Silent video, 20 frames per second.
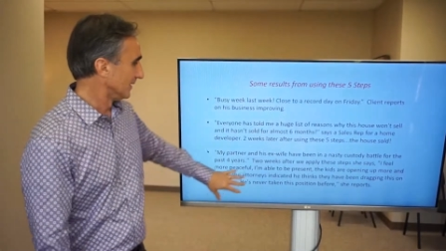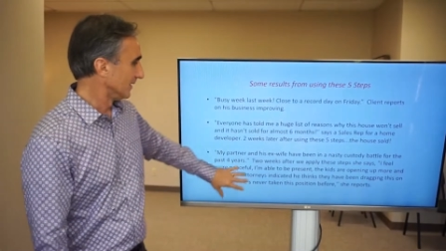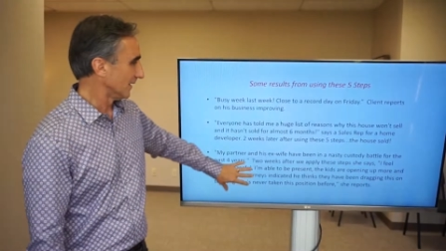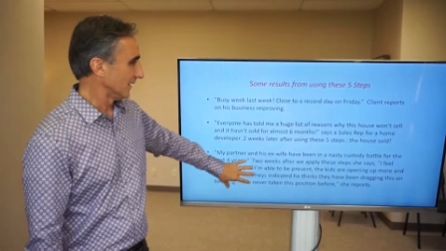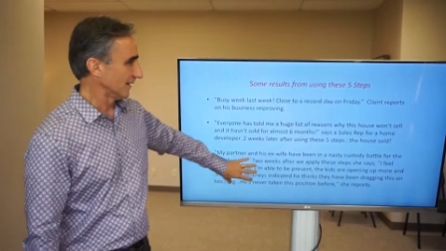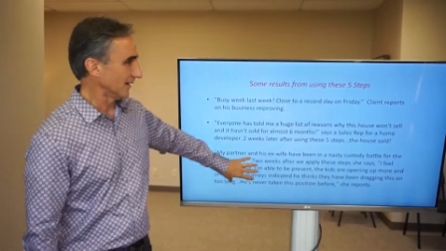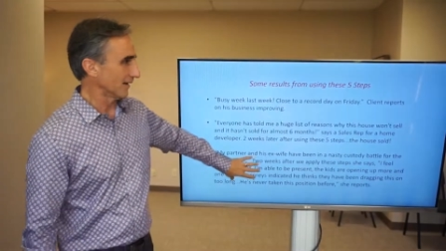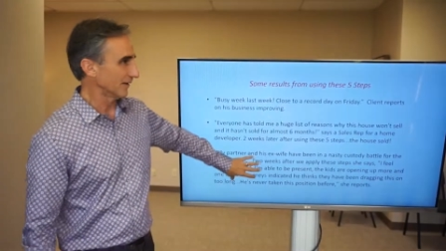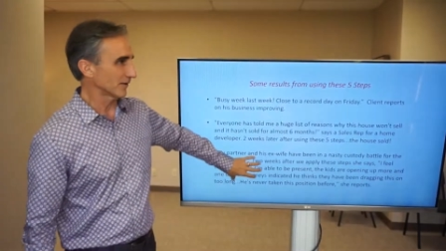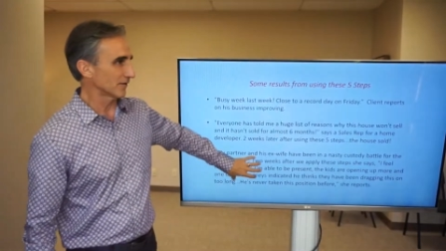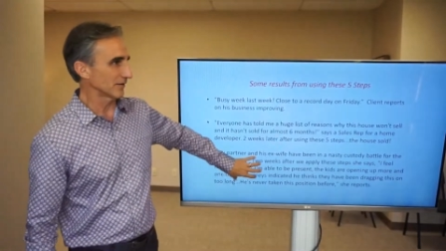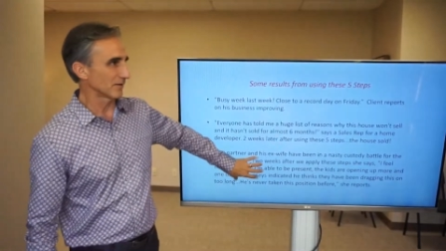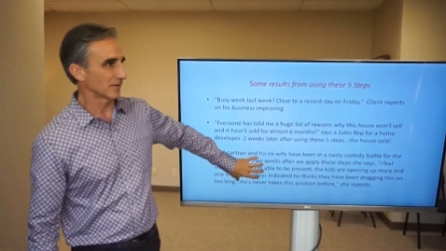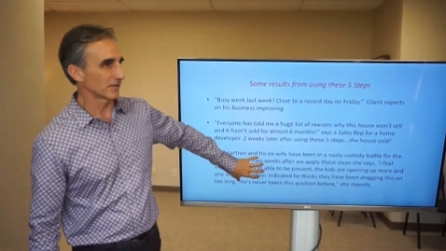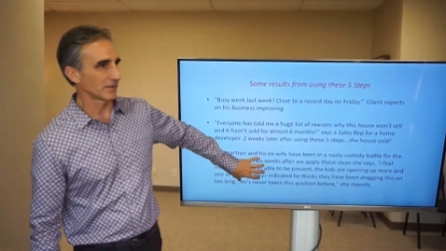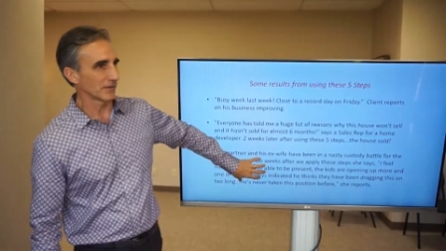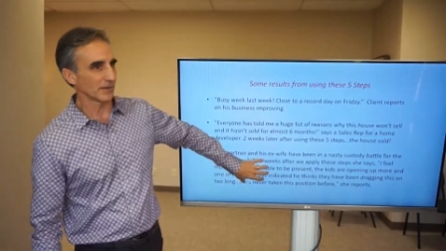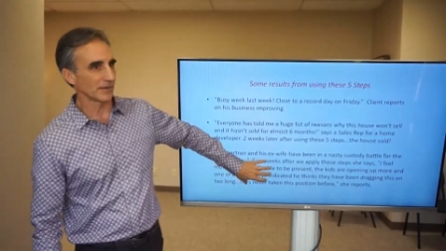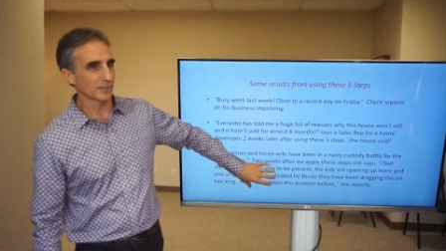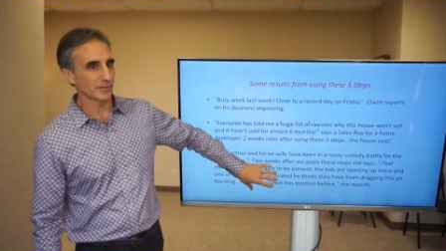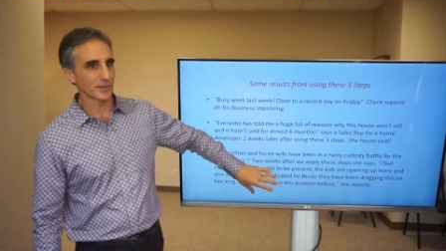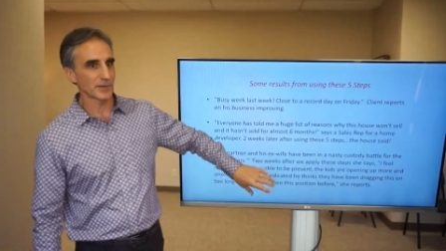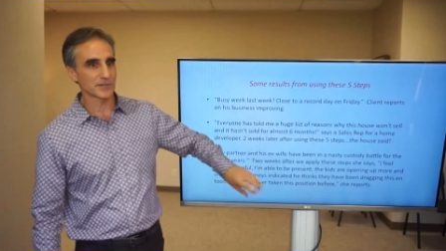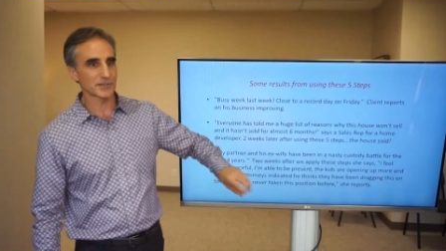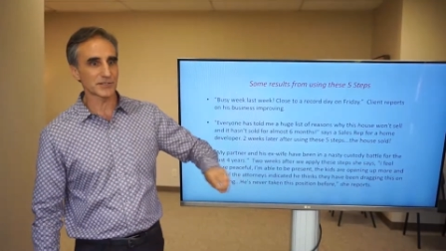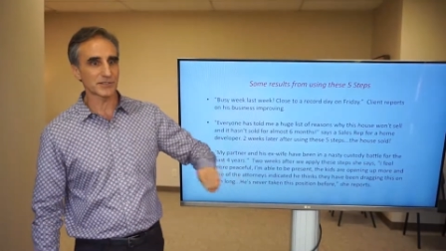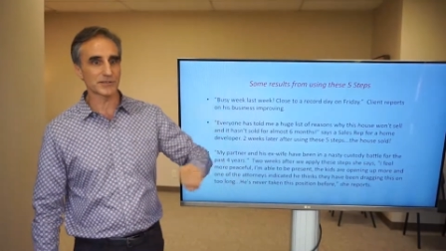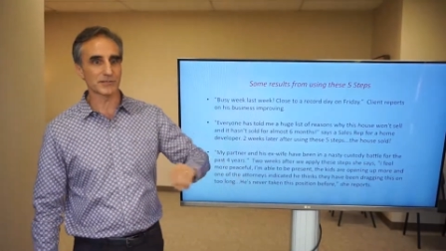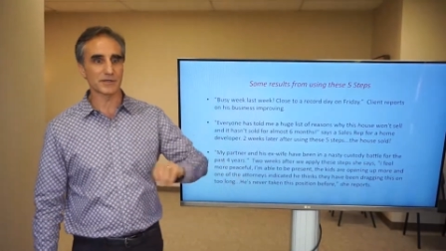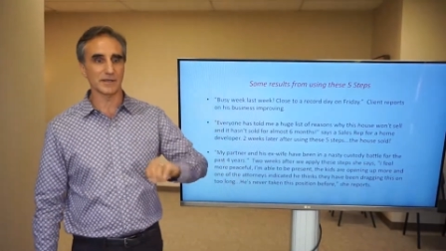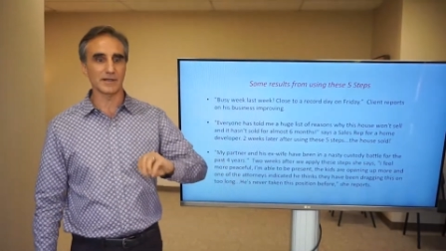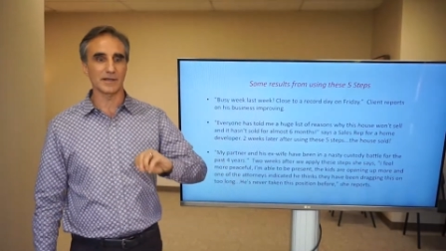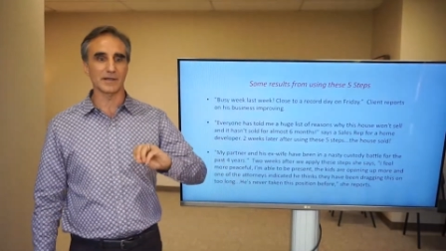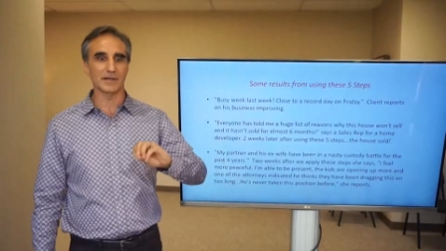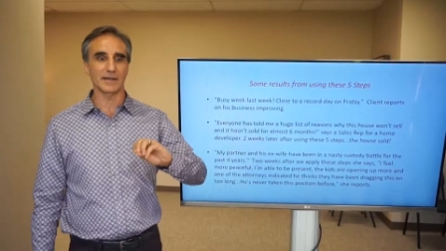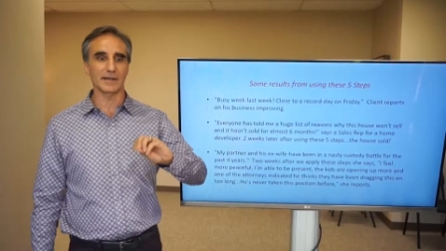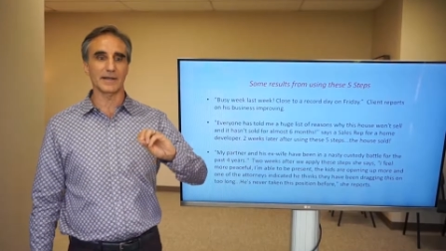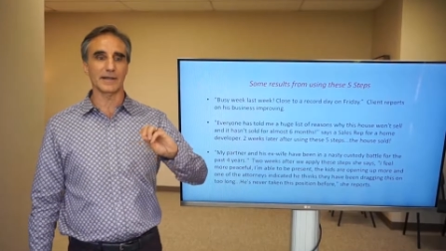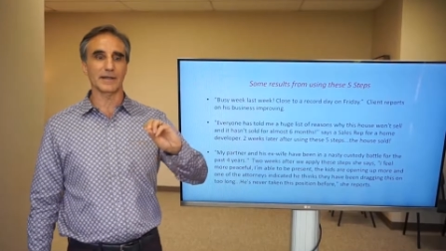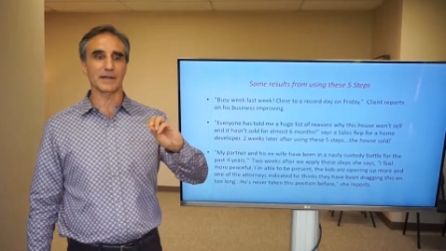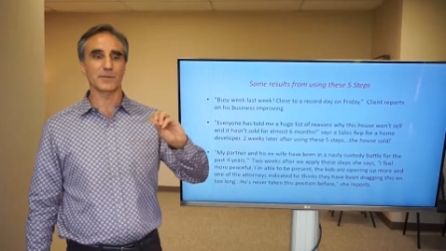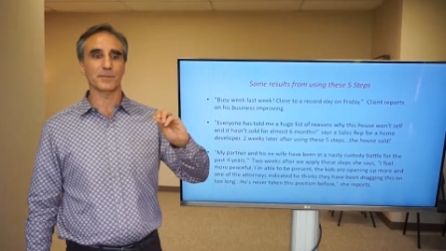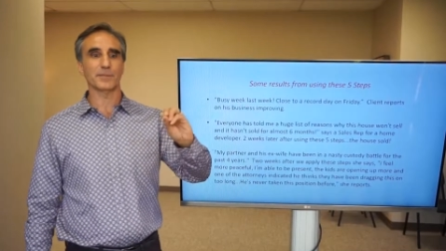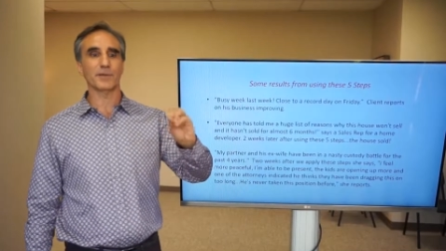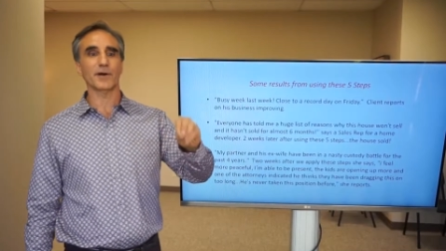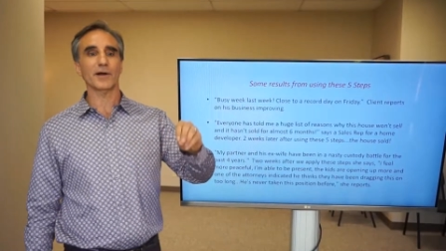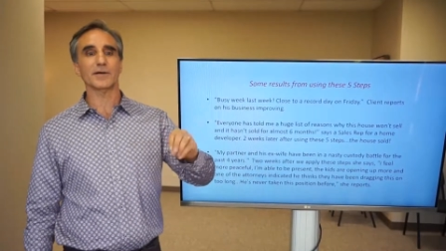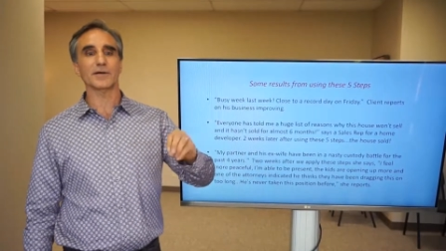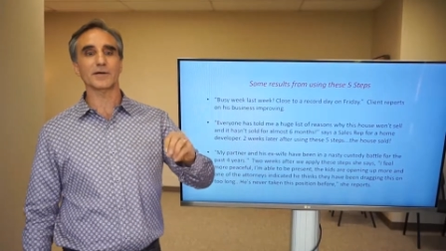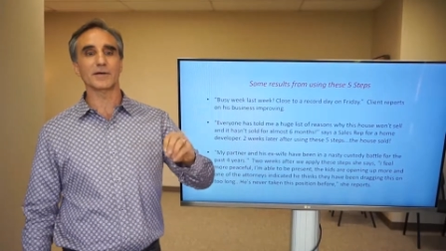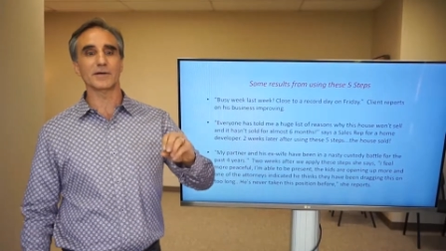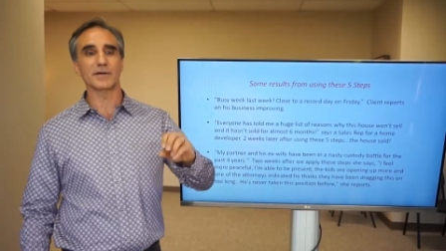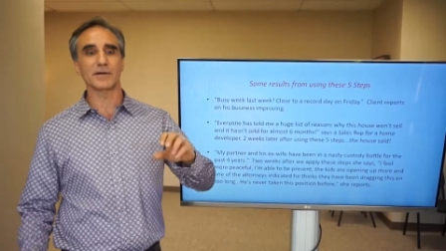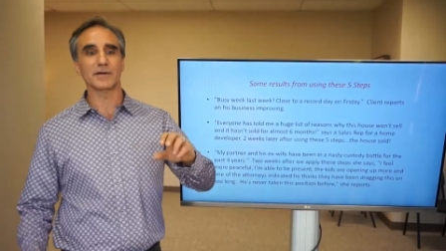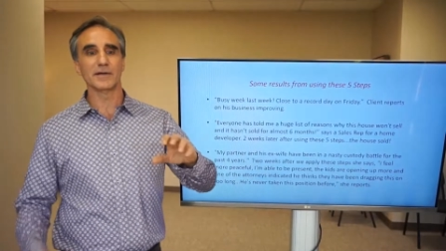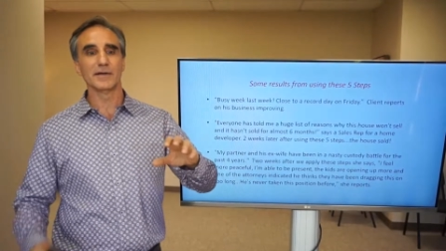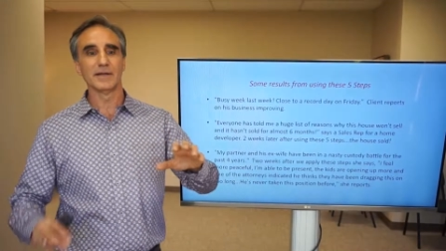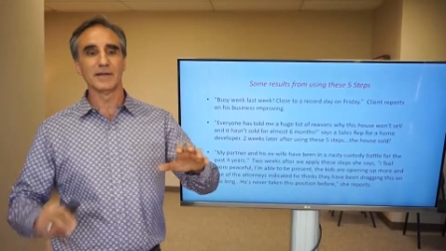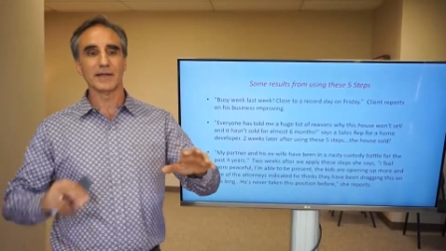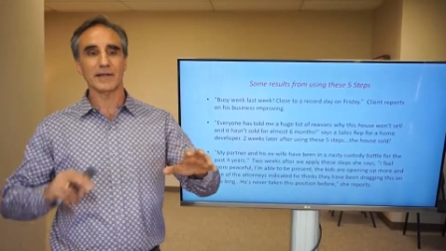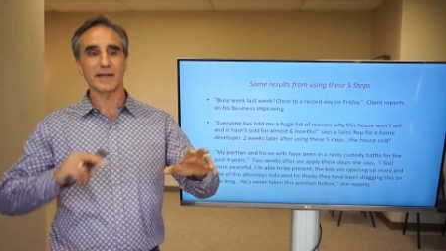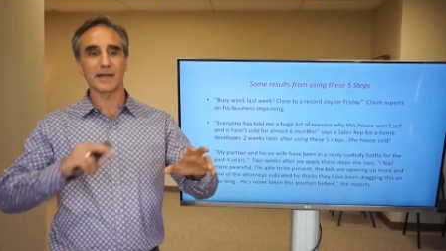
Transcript: Another person, partner,